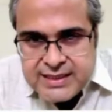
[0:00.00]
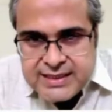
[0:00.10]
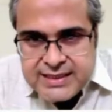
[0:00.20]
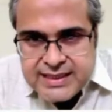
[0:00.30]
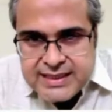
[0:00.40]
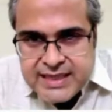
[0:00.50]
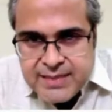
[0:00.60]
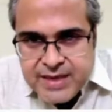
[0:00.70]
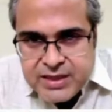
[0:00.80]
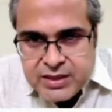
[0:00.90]
this CT
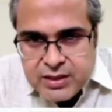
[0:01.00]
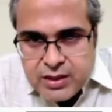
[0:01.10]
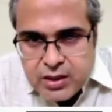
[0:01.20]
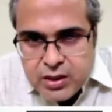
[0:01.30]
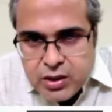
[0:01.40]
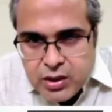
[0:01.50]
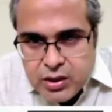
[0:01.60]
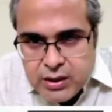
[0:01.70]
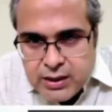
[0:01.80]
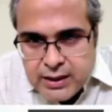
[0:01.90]
image,
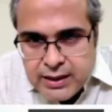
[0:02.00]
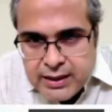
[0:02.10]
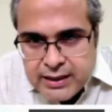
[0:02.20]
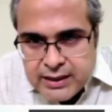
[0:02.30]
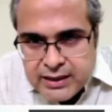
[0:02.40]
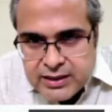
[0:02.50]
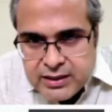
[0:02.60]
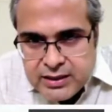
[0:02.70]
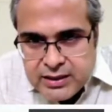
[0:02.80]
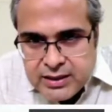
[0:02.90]

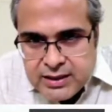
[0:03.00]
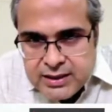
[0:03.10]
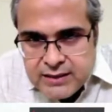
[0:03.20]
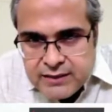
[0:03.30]
that the